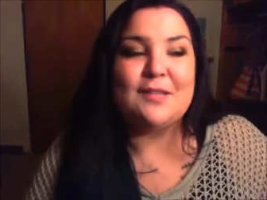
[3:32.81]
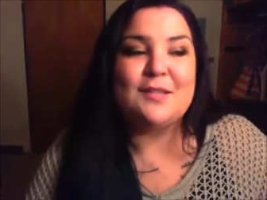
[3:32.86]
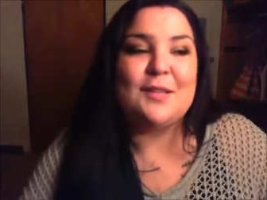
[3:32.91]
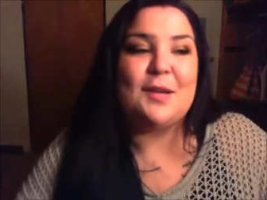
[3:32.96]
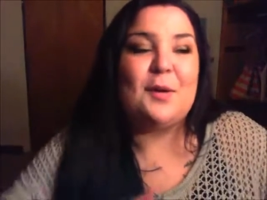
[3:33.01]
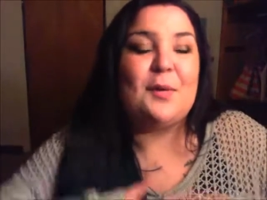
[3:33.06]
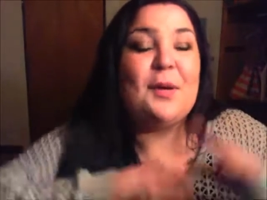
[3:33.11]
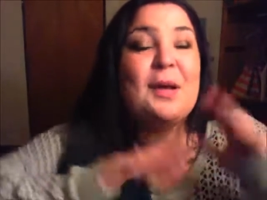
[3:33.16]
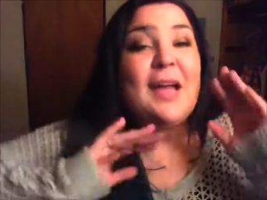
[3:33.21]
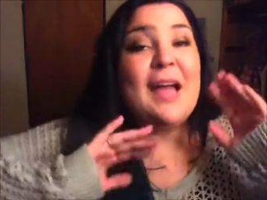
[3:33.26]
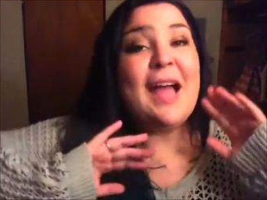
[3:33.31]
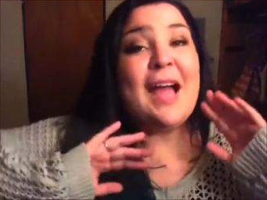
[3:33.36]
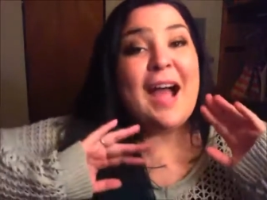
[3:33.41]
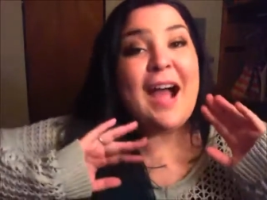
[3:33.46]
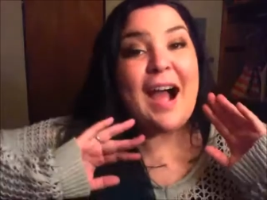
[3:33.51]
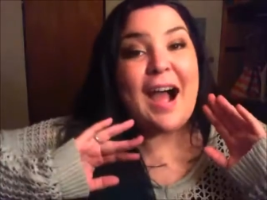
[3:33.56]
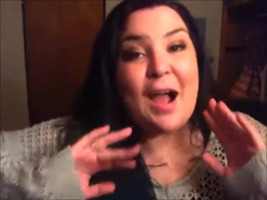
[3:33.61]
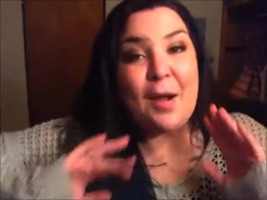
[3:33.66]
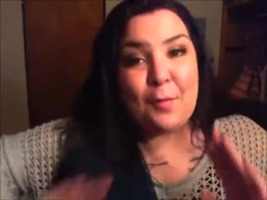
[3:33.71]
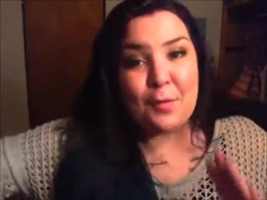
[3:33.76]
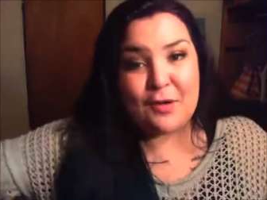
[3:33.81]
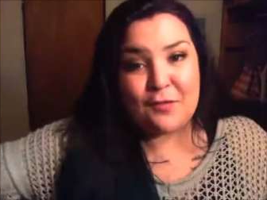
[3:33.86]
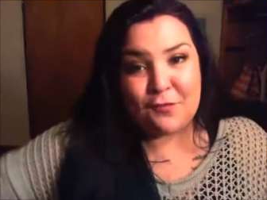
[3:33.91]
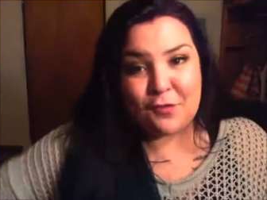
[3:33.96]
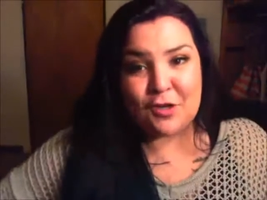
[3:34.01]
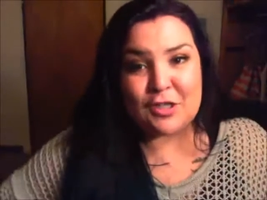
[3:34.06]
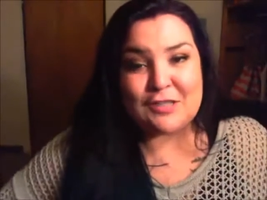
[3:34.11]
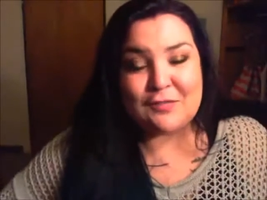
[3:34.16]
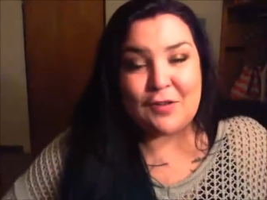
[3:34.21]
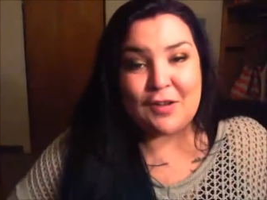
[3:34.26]
So I want to
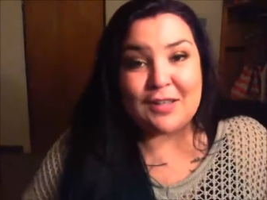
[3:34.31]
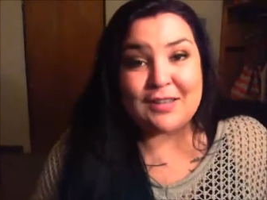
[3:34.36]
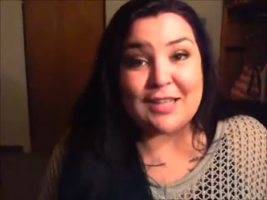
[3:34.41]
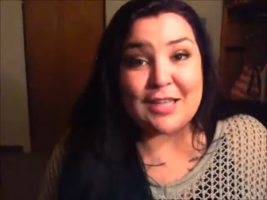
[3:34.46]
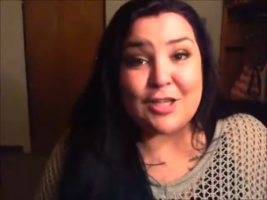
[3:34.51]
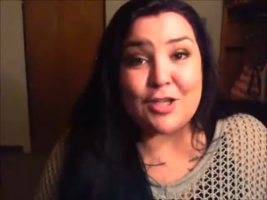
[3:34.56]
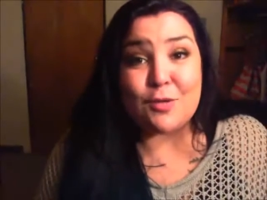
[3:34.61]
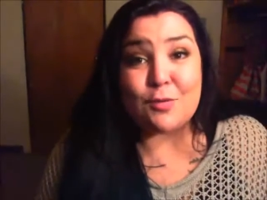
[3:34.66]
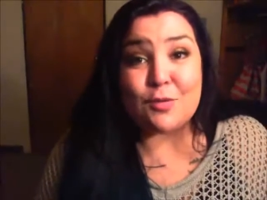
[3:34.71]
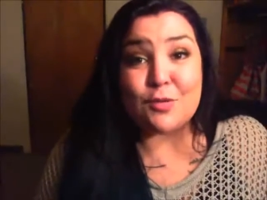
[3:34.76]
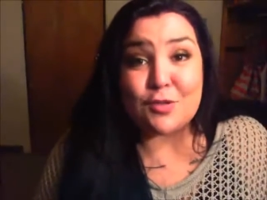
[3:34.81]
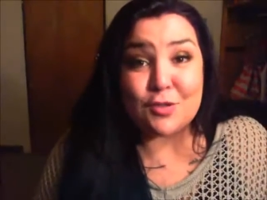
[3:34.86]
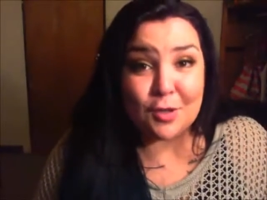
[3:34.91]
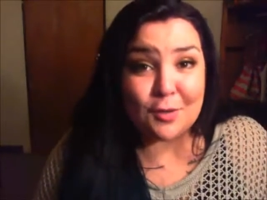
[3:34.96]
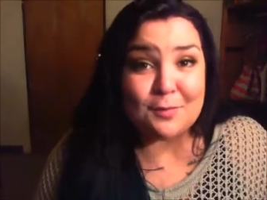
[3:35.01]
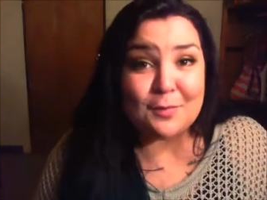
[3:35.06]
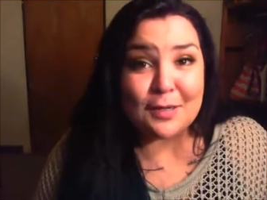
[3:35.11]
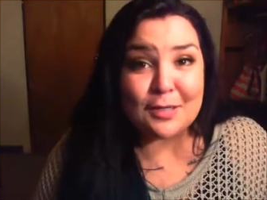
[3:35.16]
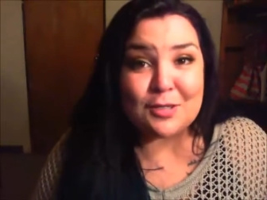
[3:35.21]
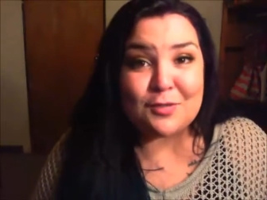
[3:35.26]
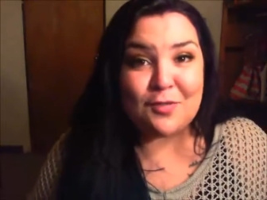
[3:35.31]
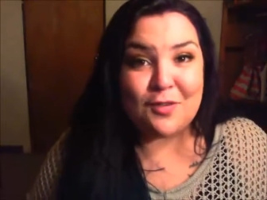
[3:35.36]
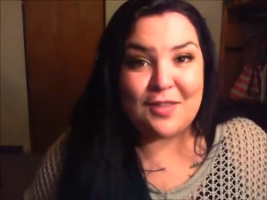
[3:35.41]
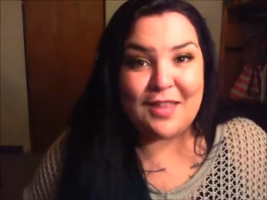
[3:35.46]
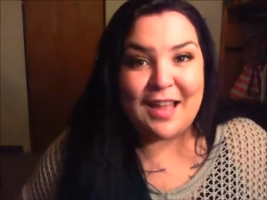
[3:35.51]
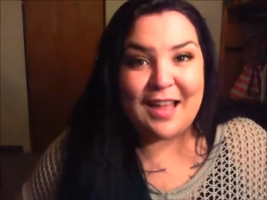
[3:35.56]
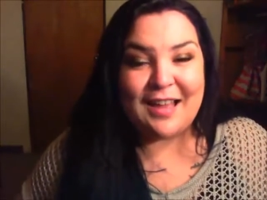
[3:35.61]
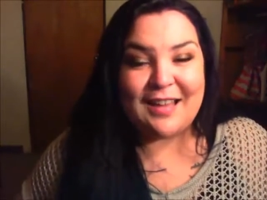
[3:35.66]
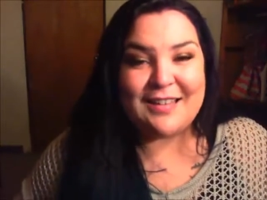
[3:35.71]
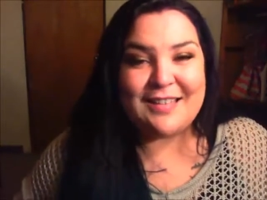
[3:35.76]
first of all thank you so much for
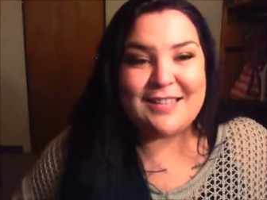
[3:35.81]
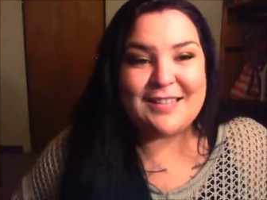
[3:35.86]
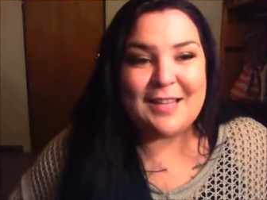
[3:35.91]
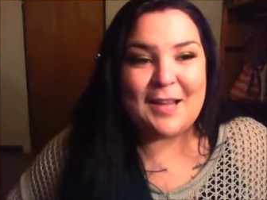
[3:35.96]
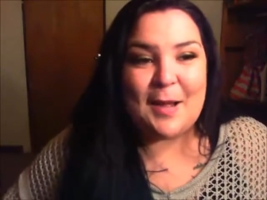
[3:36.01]
that.